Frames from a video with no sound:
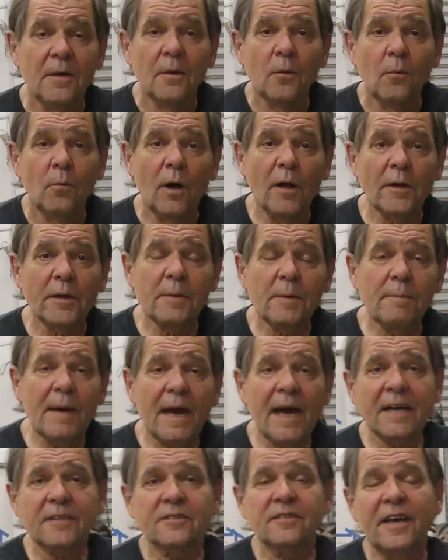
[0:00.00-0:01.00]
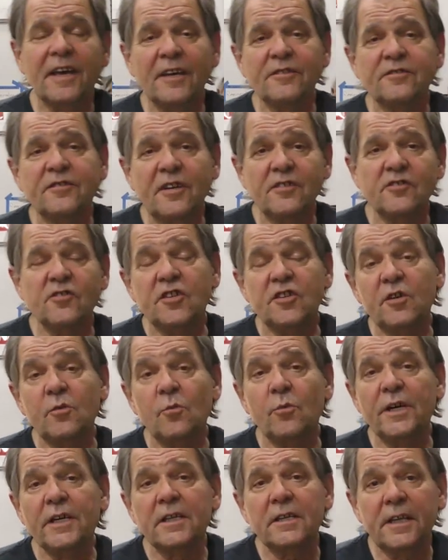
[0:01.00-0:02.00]
Welcome back to SNG
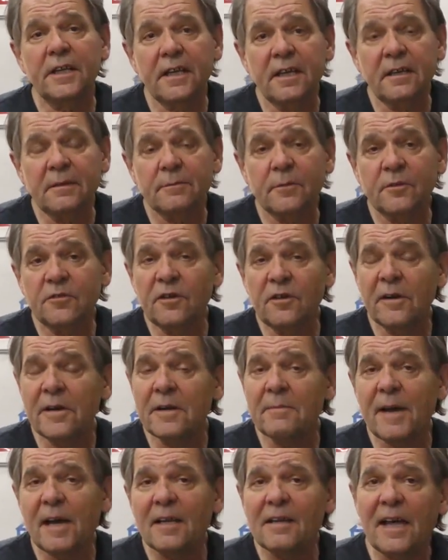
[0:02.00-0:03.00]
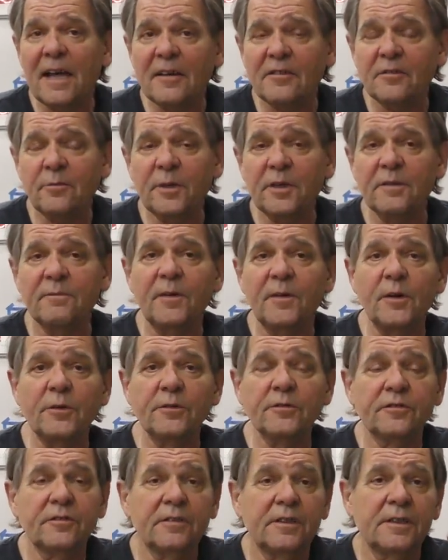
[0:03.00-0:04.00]
Weekly. Sorry about last week,
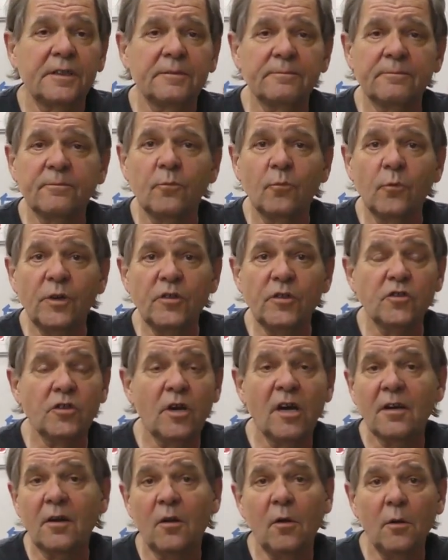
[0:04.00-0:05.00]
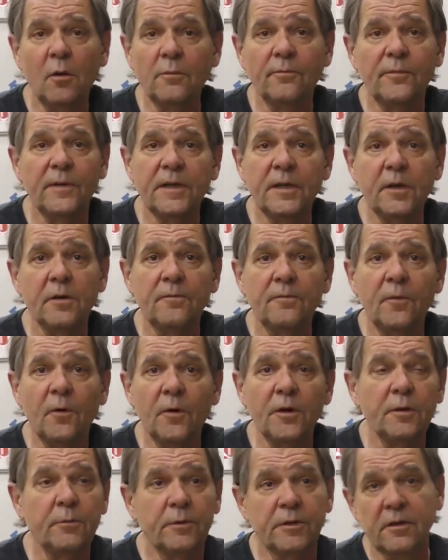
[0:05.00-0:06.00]
folks. We shot a whole video
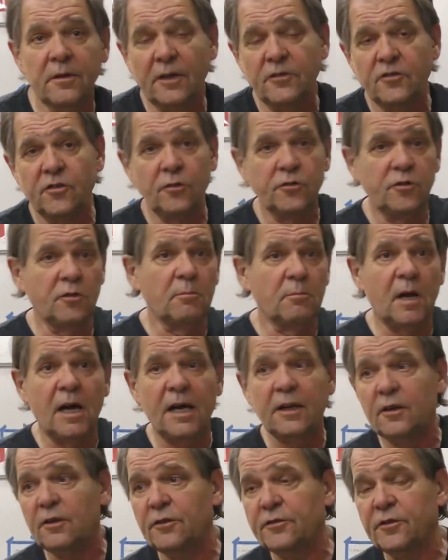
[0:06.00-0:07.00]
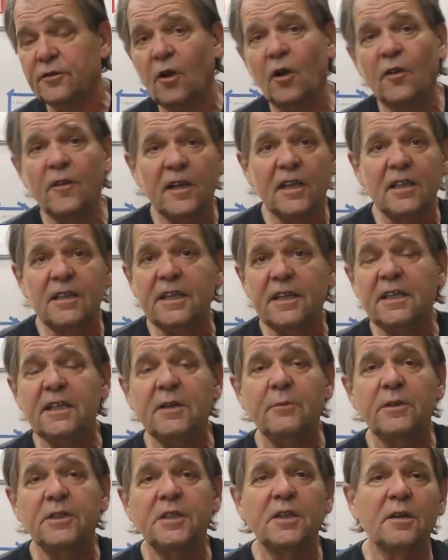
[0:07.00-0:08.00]
for you. I showed you models and all the
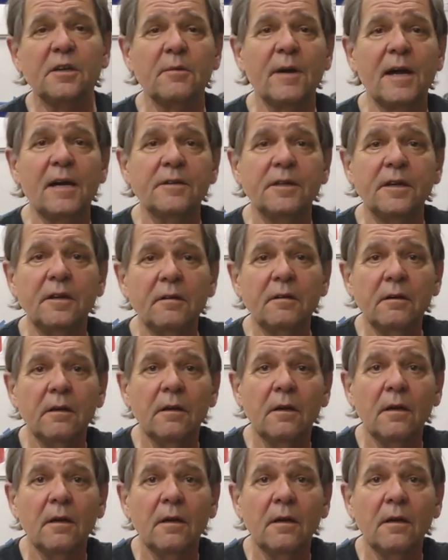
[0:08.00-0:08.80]
cleaning we did around here.